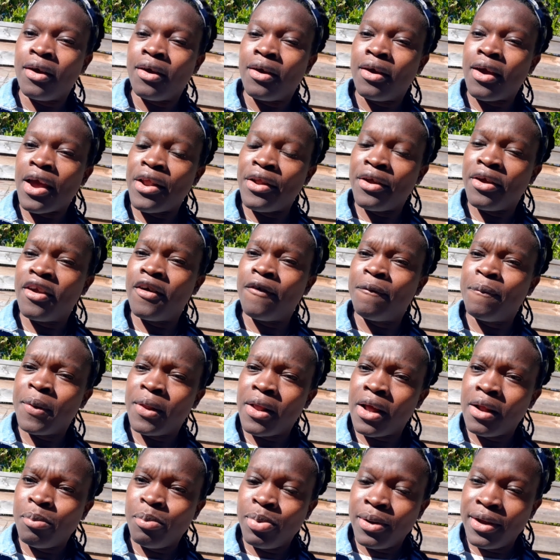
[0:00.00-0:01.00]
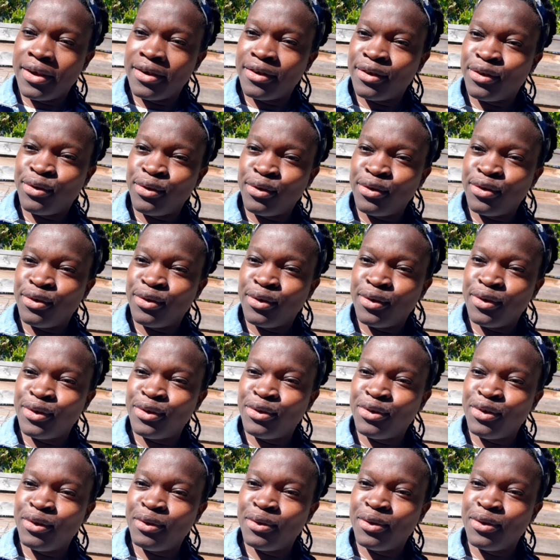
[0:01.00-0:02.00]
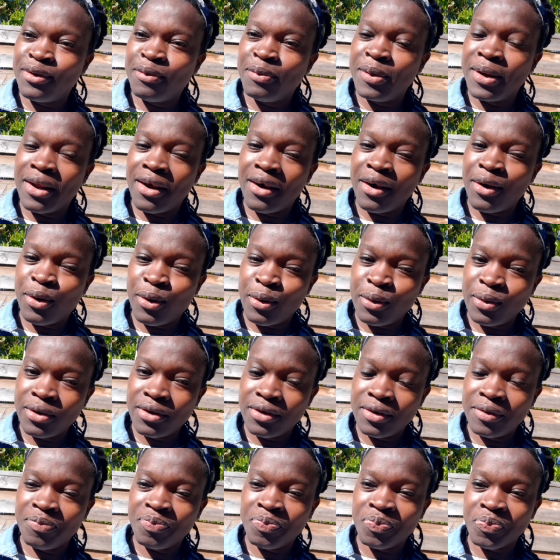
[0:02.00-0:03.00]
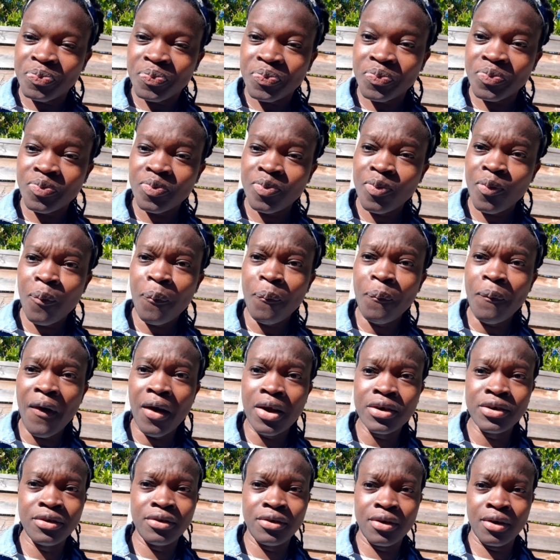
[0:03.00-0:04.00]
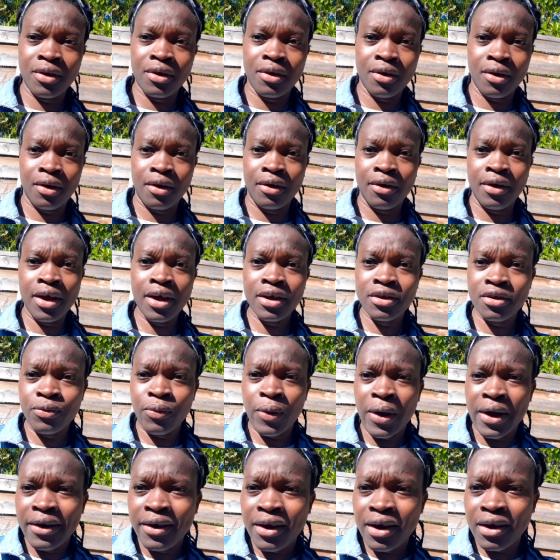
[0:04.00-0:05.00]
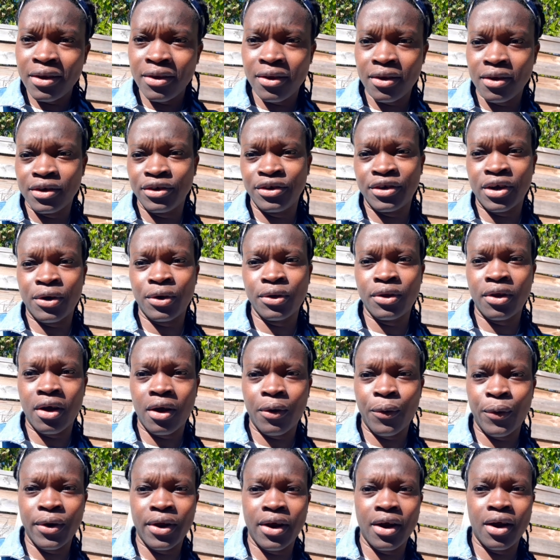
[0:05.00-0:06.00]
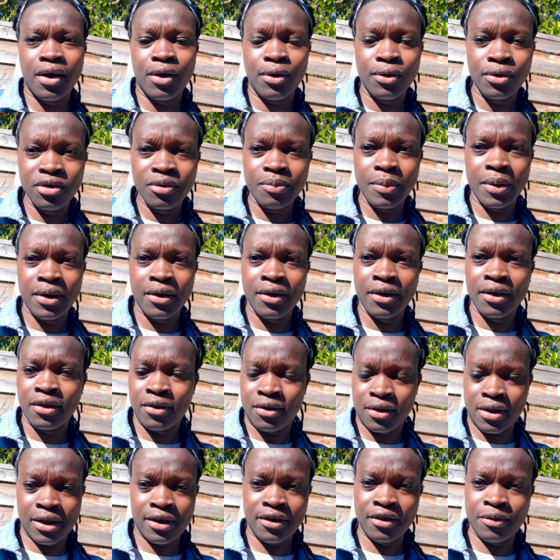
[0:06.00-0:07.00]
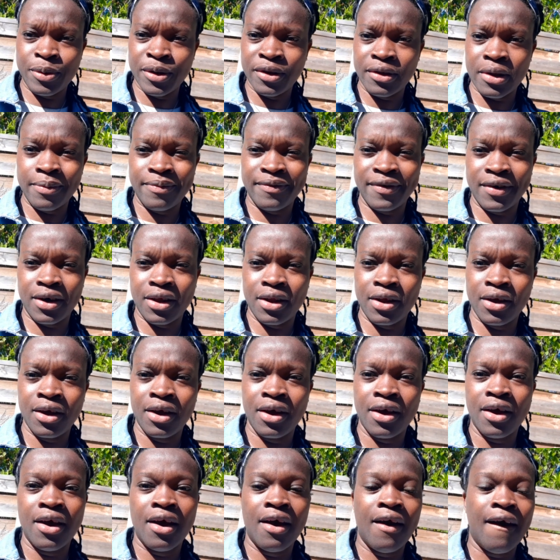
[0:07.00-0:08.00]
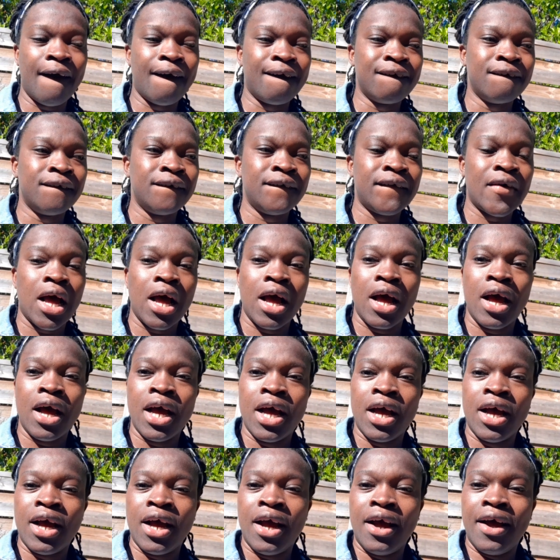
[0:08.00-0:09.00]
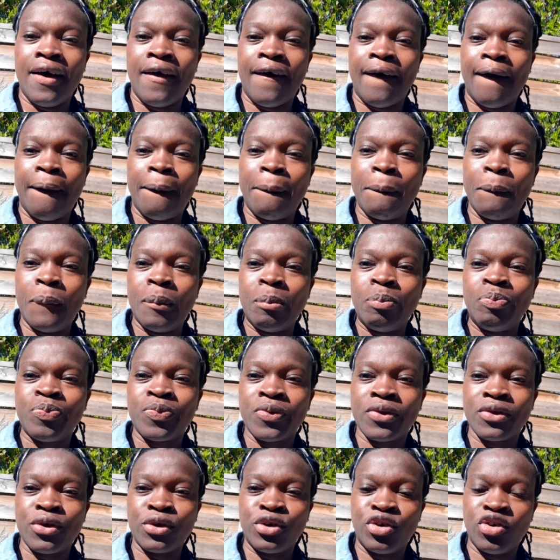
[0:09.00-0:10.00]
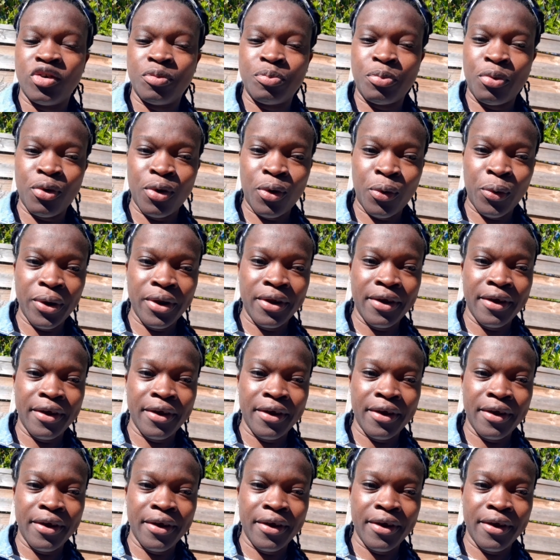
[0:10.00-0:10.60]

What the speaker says: can you give me that place to build a house?" And she said, "Yes, why not?" She go talk with her husband, that is my stepfather. So she spoke with